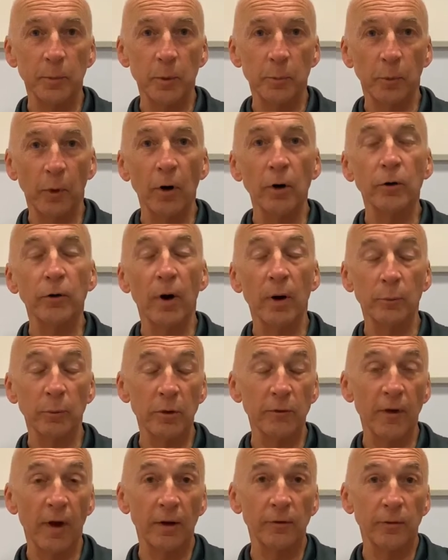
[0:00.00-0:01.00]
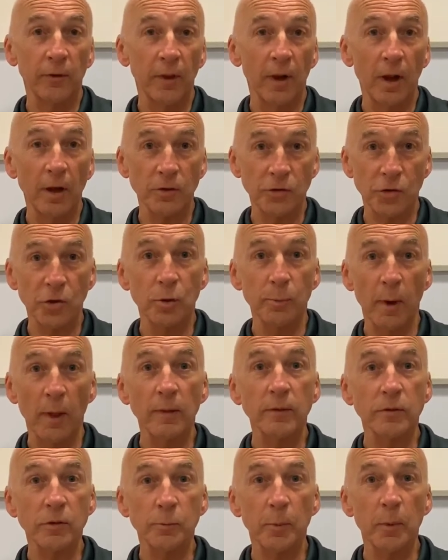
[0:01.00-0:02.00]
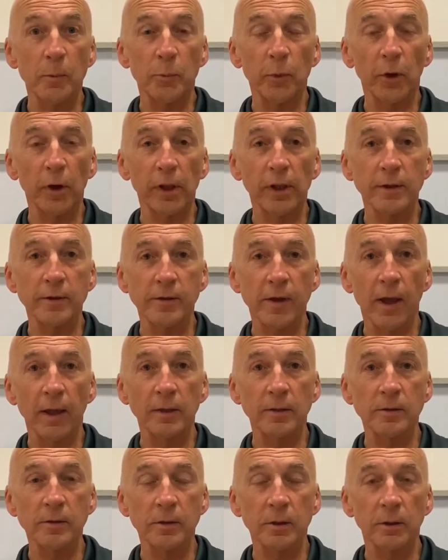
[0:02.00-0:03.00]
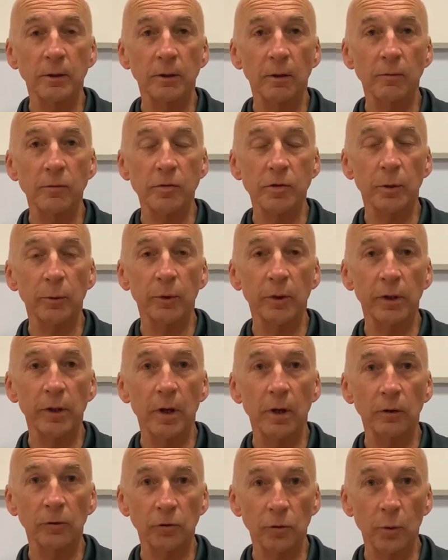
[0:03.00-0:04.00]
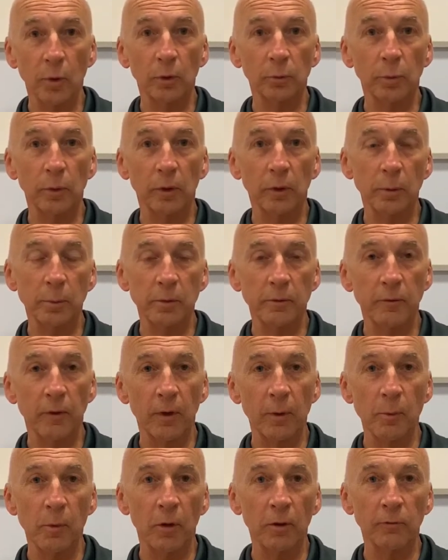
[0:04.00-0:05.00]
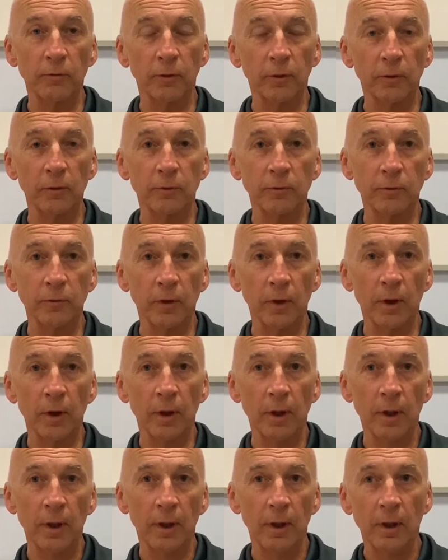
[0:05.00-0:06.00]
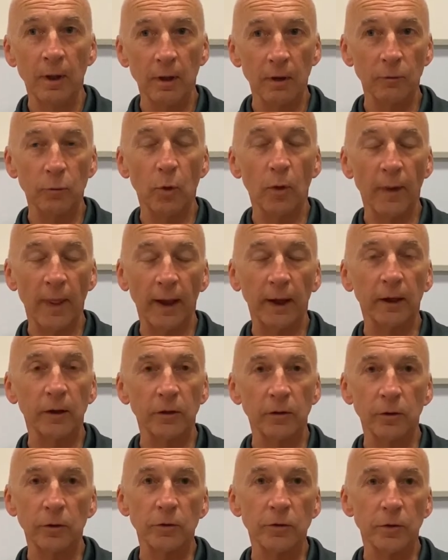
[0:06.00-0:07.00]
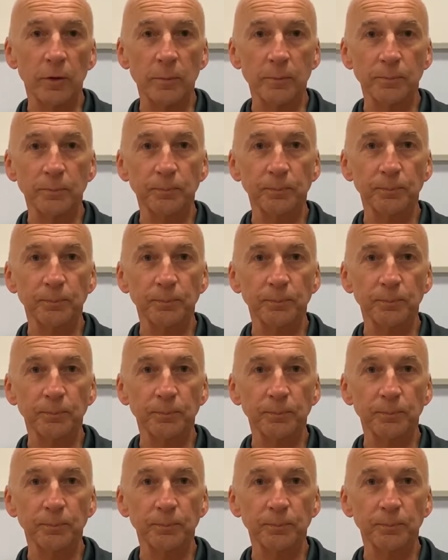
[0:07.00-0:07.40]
programme we've had for the last 2 months. Has been pretty intense, and obviously with the young squad, we've got to be very mindful of what that can do to them.